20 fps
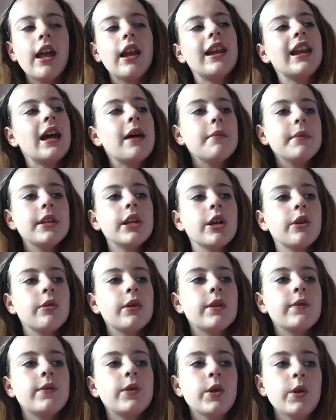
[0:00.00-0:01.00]
Let me know
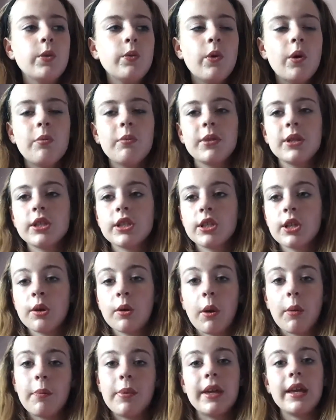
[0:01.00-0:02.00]
if you want me to
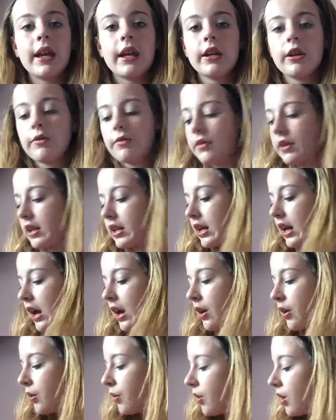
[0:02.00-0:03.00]
do a piano
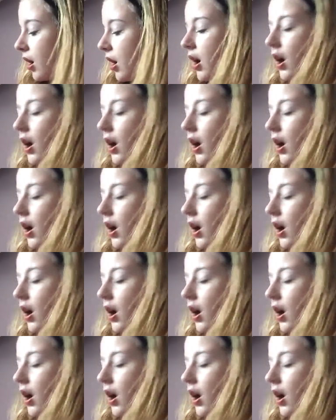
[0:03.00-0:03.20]
video,